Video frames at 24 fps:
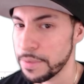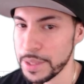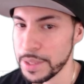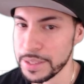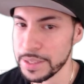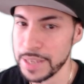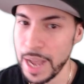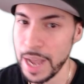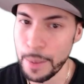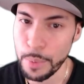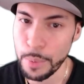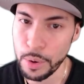the
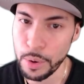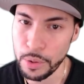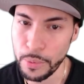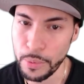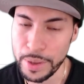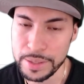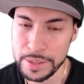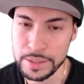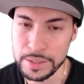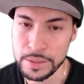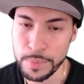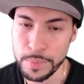top all the
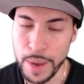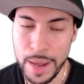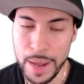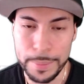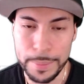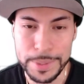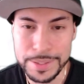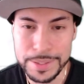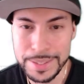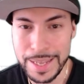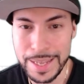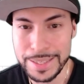way to the bottom,
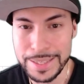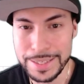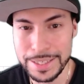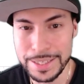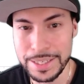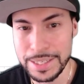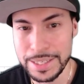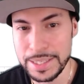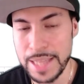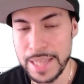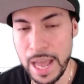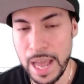because that's
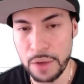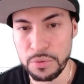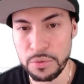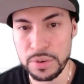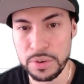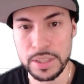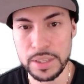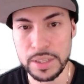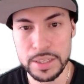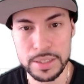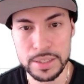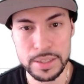just not
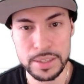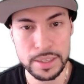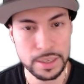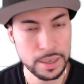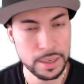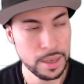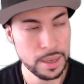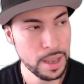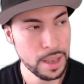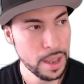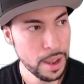realistic.